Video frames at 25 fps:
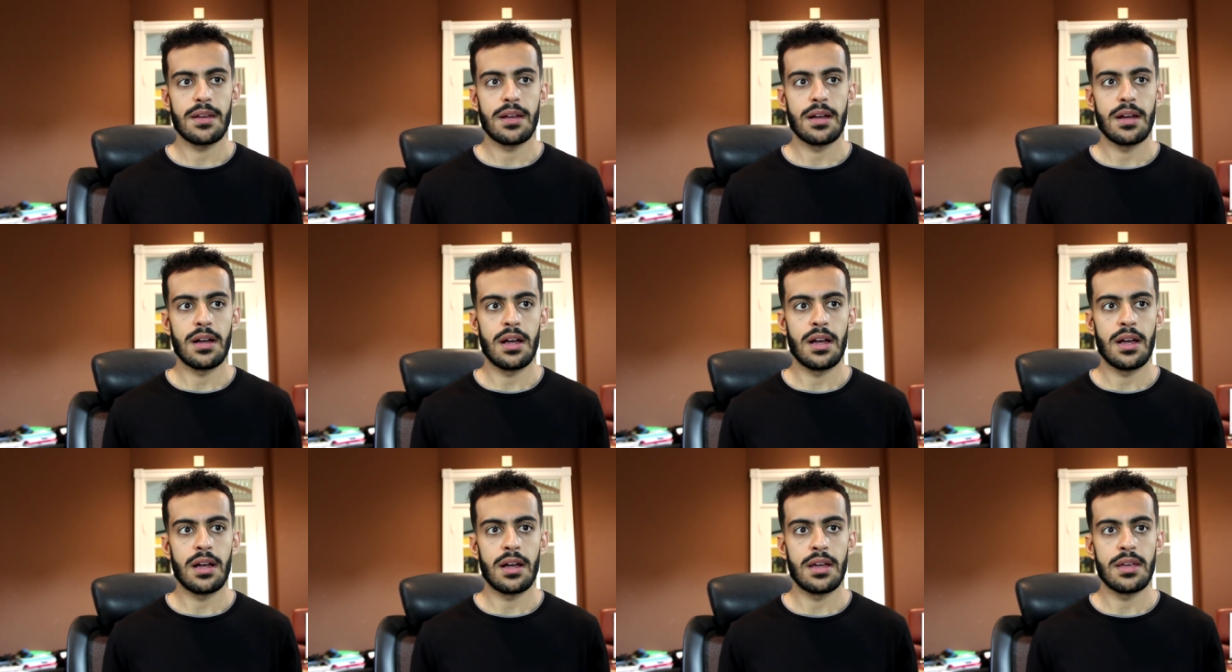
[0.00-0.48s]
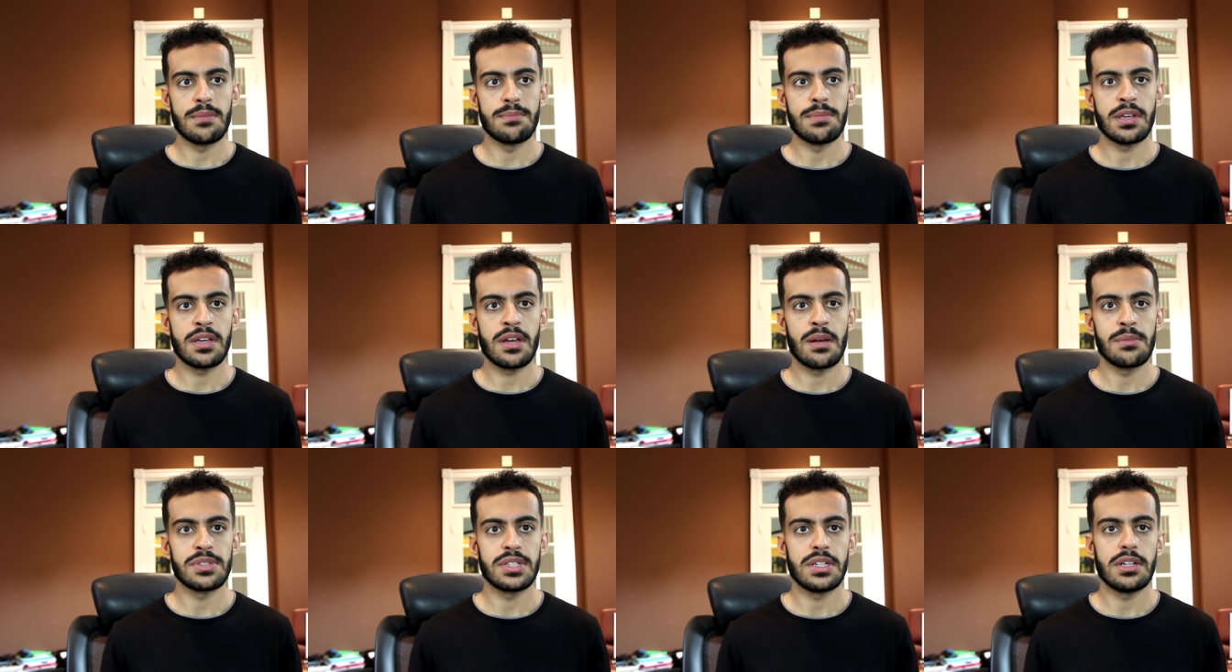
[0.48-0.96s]
it
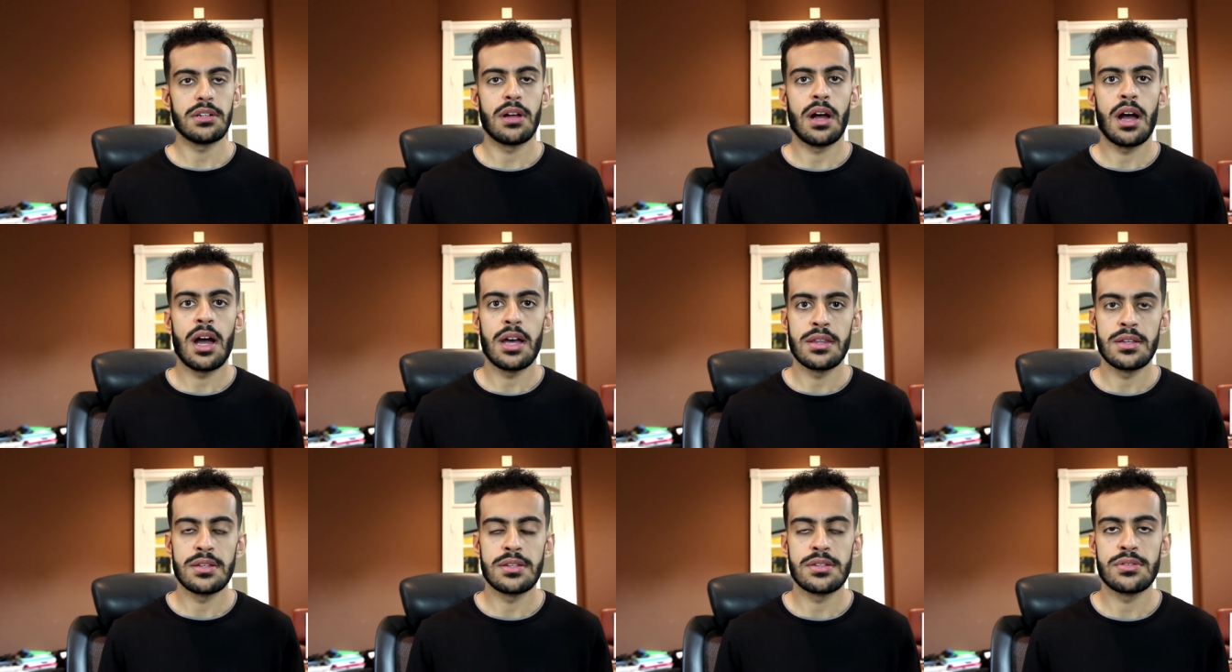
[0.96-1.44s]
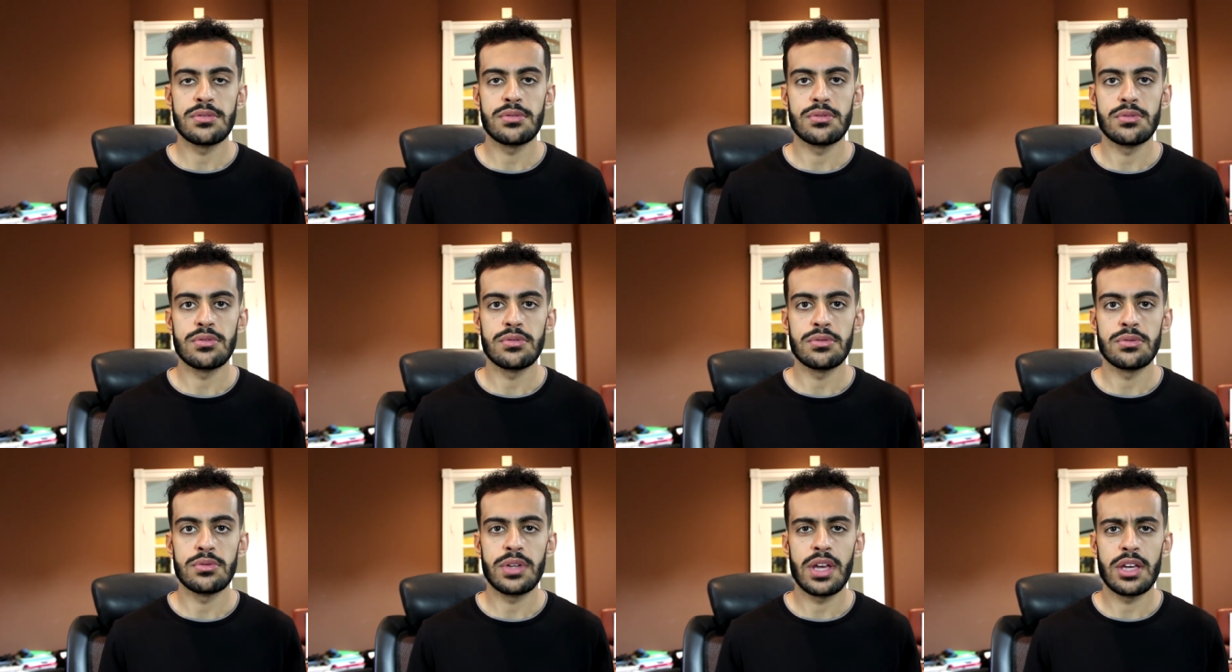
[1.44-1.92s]
becomes a little harder
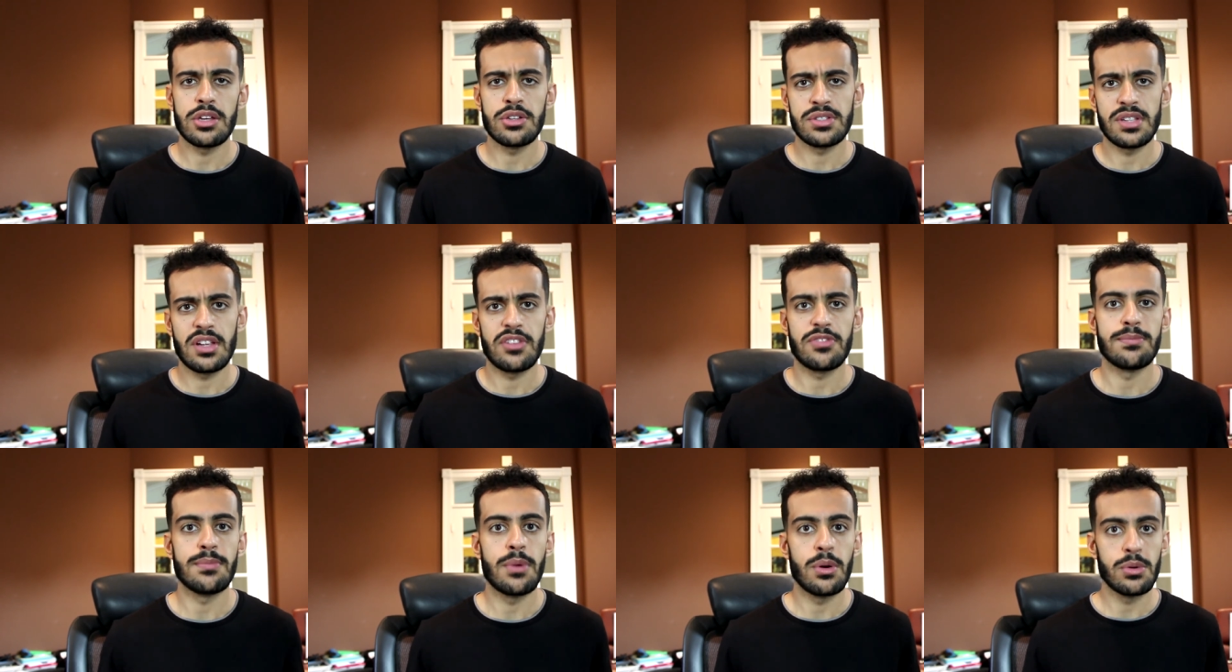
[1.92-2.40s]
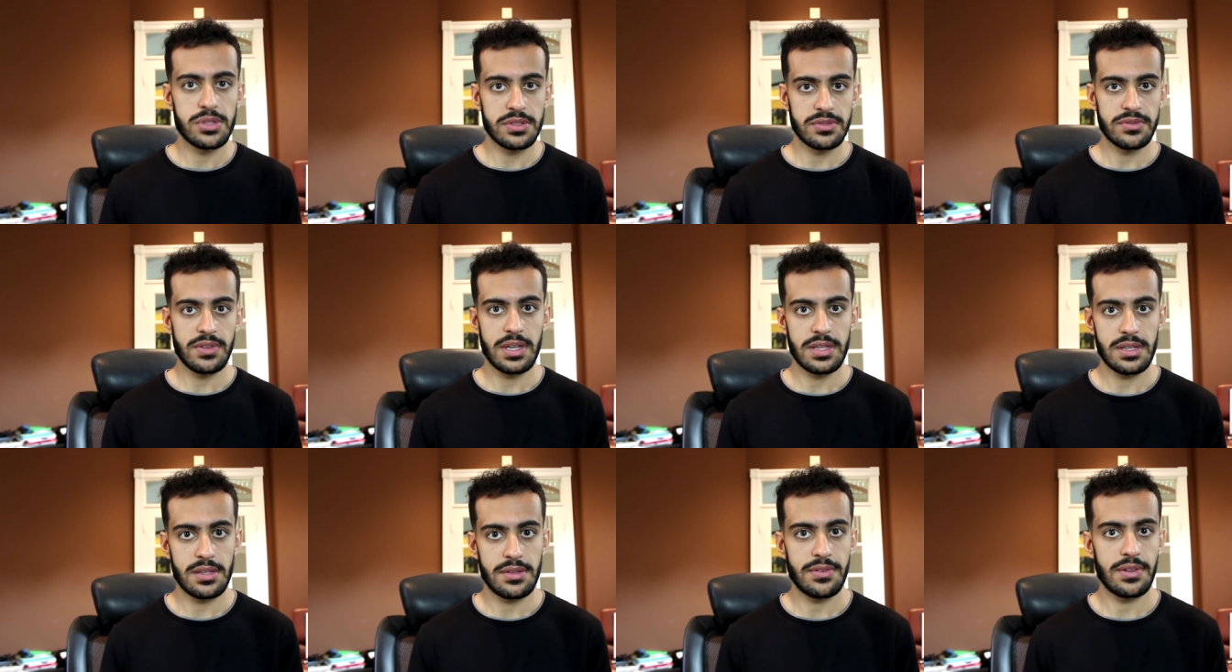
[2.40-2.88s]
to get yourself
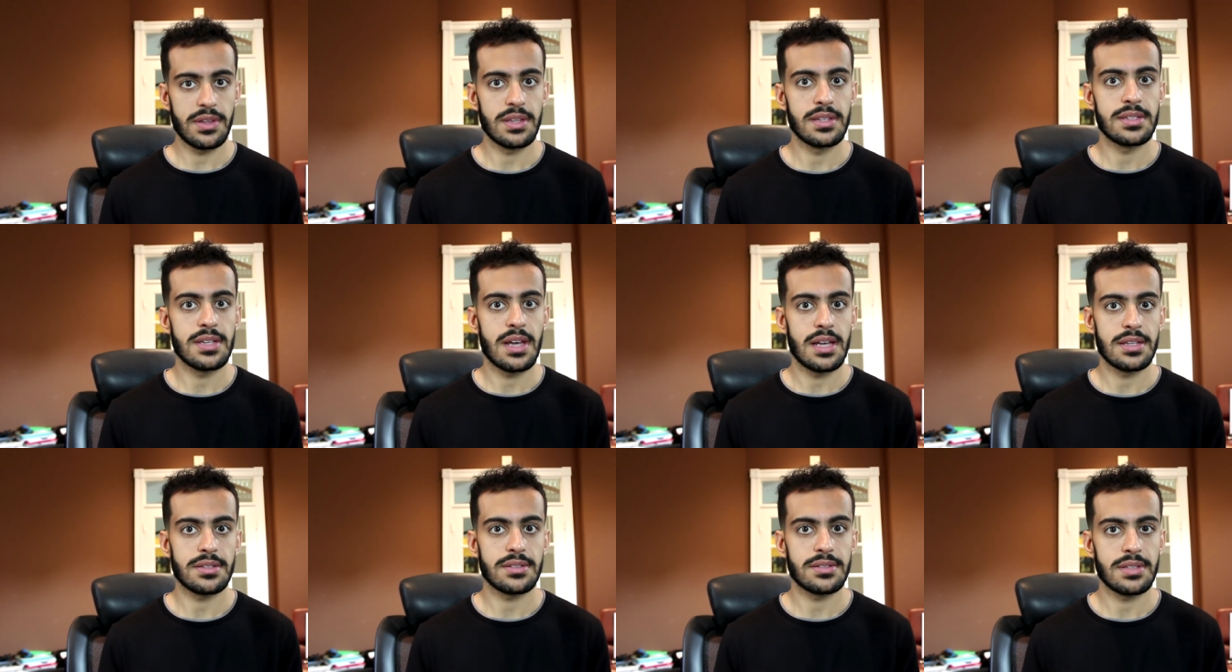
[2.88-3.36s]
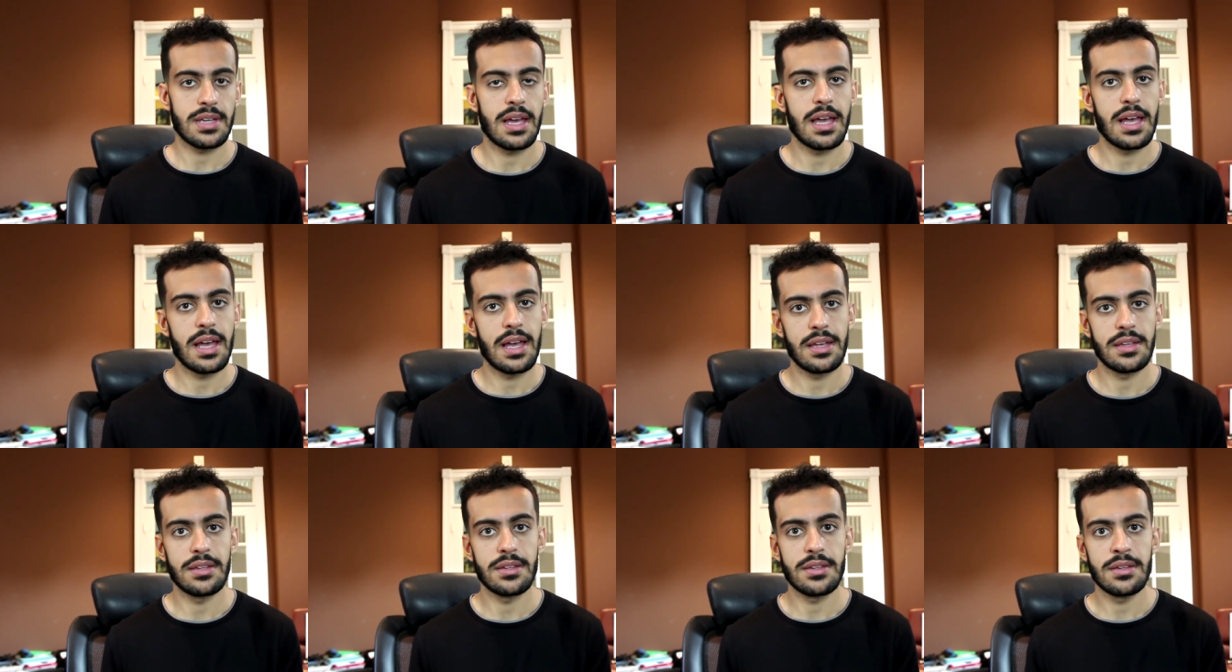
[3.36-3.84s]
motivated for the tasks at
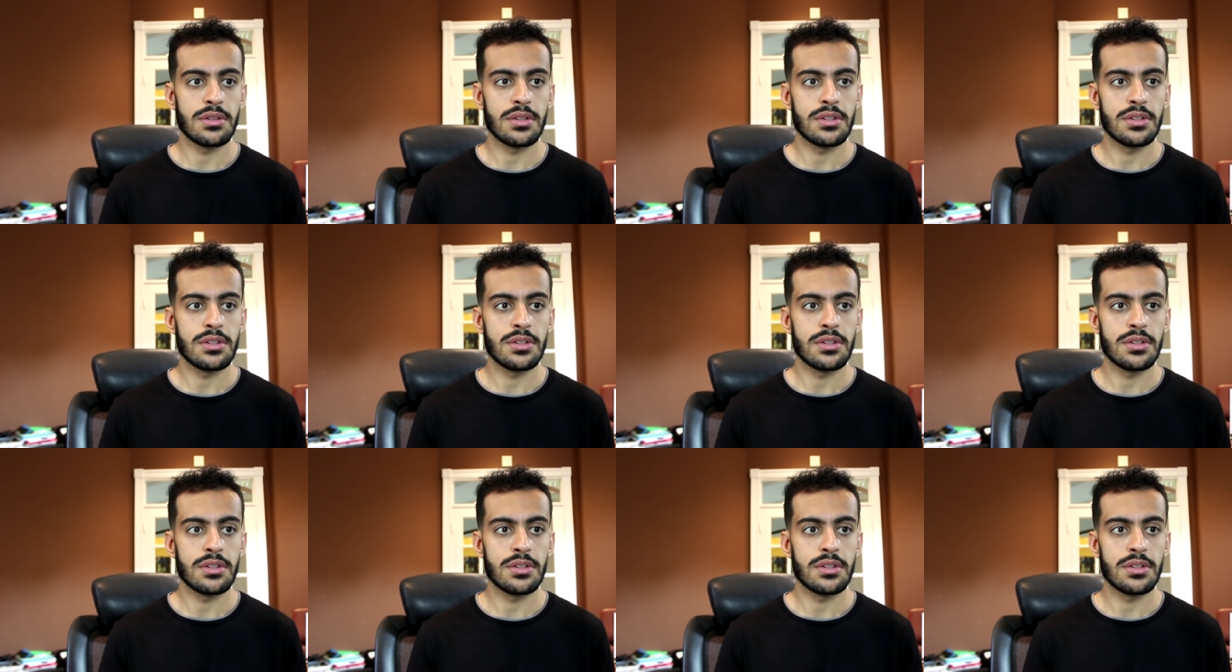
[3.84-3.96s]
hand.